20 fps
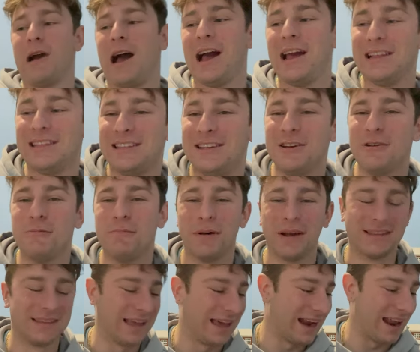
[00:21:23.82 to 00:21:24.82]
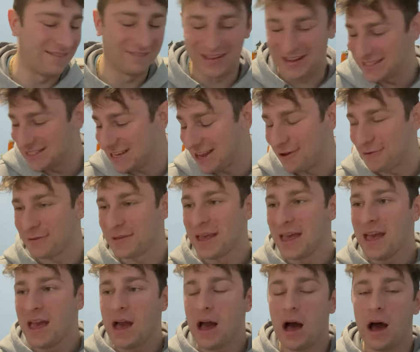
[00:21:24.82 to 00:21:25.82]
I do put that on myself.
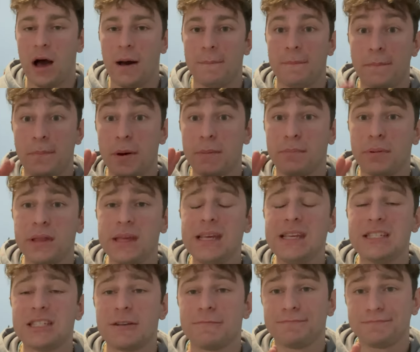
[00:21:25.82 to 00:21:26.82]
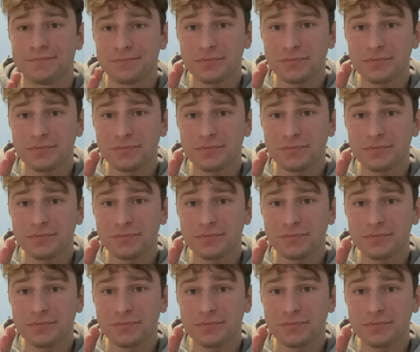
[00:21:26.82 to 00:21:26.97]
Uh, but please